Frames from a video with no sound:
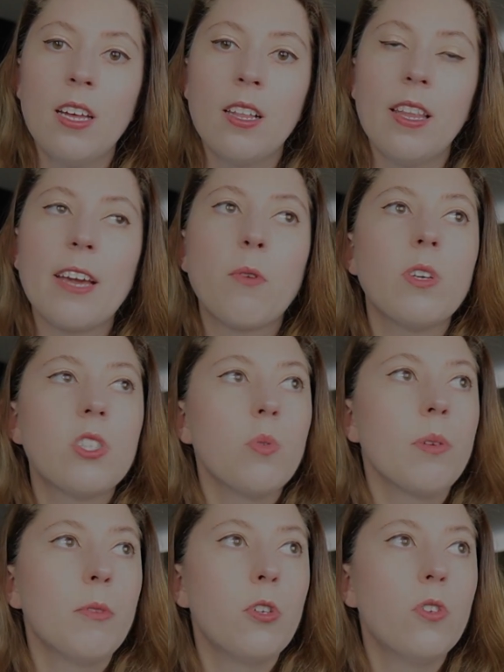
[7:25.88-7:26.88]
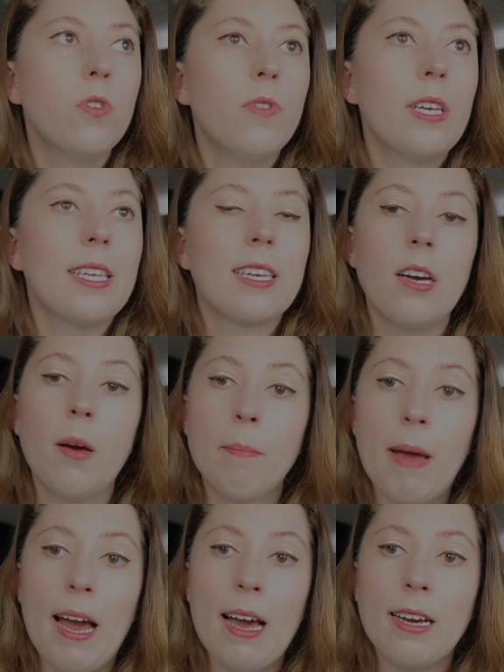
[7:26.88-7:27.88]
like once we move and then come
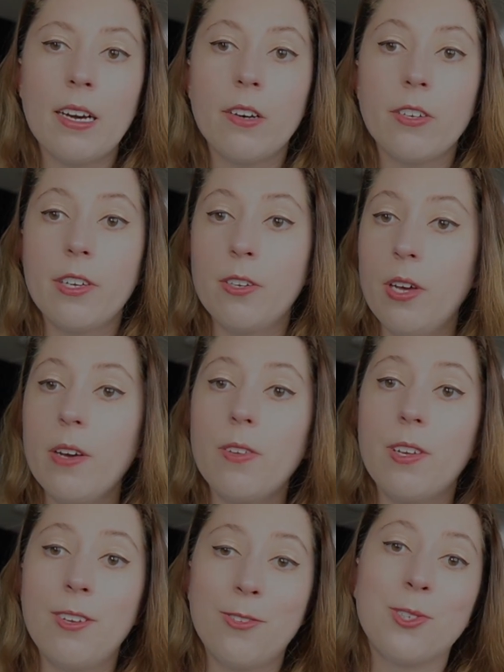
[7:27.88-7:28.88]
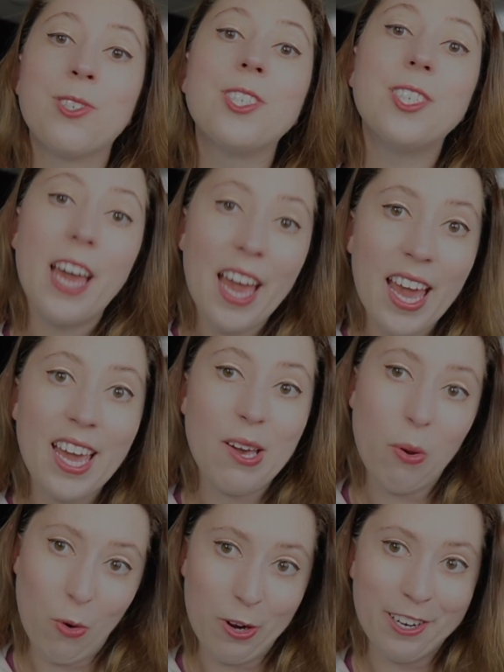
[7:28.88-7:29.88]
back, it'll stay
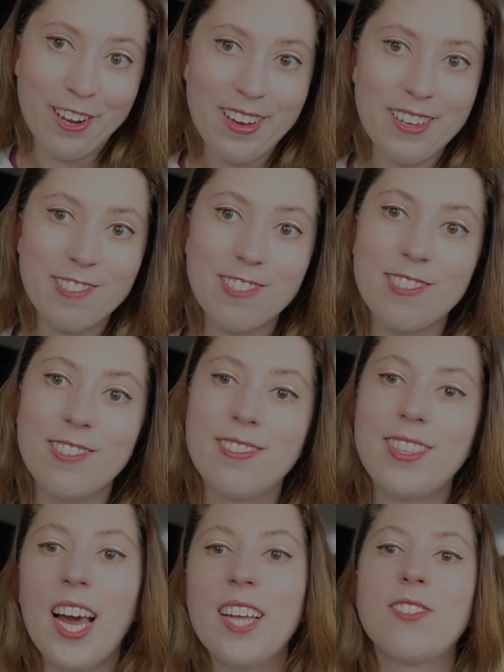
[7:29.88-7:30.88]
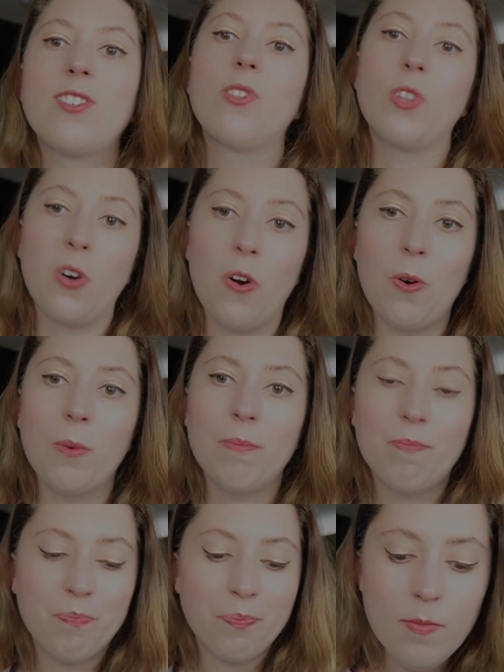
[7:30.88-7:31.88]
organized. That's the goal.
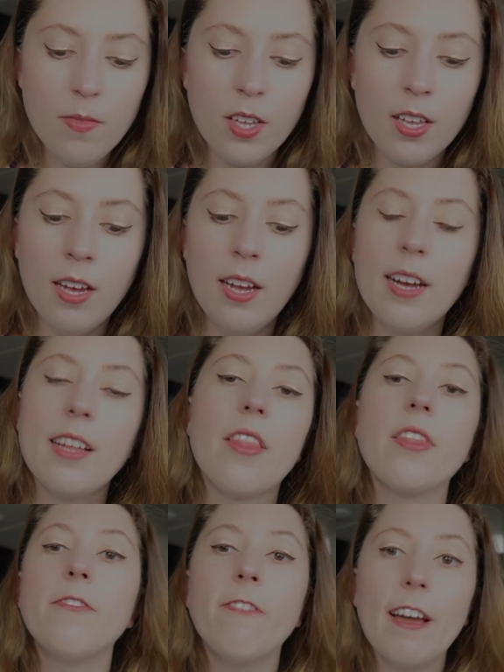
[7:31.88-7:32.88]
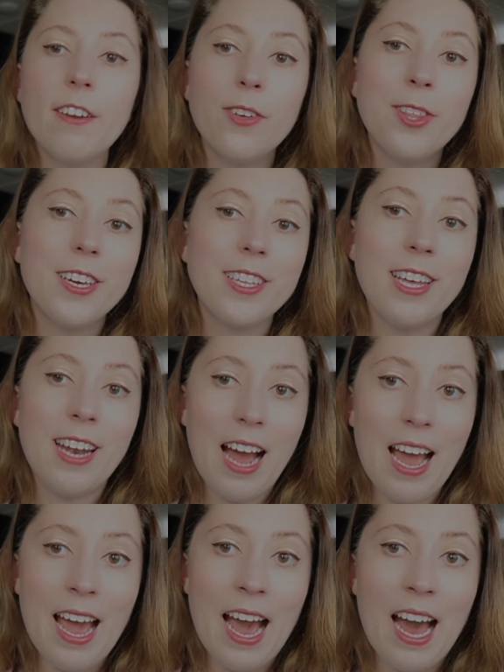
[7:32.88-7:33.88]
And the final thing that
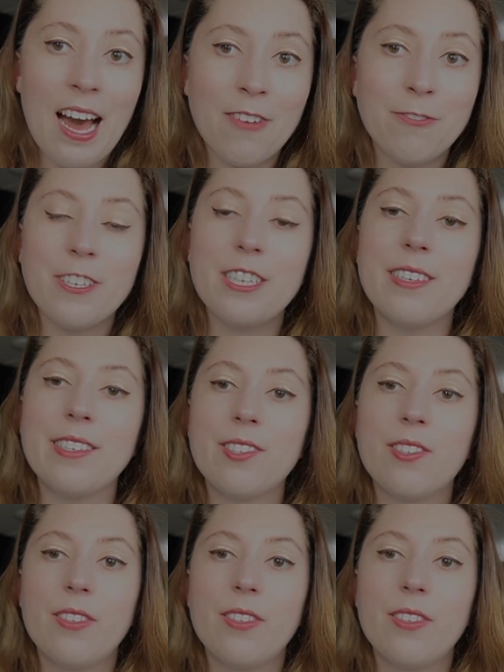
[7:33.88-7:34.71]
I have is